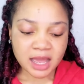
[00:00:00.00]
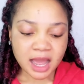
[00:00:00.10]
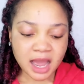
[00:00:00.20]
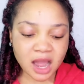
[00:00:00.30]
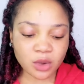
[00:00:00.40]

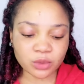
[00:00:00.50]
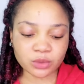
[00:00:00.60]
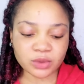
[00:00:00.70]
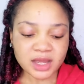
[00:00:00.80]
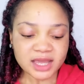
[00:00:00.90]

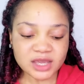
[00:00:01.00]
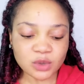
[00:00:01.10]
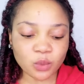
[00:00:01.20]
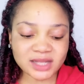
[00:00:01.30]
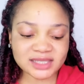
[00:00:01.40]
How he
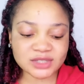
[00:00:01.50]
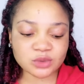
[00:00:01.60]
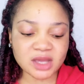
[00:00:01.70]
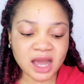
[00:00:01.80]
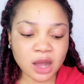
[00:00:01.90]
went
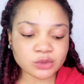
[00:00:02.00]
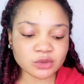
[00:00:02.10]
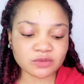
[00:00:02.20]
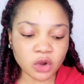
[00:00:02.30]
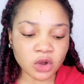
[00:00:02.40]
into the house
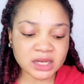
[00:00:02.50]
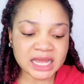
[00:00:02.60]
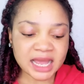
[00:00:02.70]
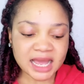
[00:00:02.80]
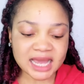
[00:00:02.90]
of
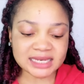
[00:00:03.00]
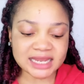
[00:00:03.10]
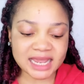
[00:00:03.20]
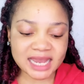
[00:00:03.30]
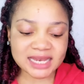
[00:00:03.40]
God and
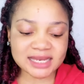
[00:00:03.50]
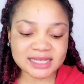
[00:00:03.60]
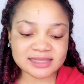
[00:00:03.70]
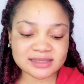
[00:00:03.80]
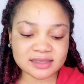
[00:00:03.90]
they ate
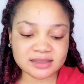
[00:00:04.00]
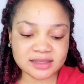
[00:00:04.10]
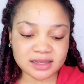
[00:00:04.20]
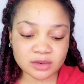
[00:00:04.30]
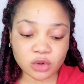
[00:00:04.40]
this
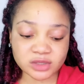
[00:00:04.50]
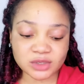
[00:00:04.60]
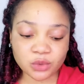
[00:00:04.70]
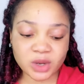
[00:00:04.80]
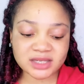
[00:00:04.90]

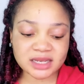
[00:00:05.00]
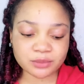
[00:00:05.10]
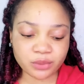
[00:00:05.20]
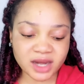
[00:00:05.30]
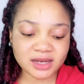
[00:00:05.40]

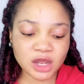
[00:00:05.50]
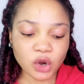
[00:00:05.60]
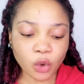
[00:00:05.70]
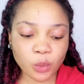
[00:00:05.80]
consecrated bread,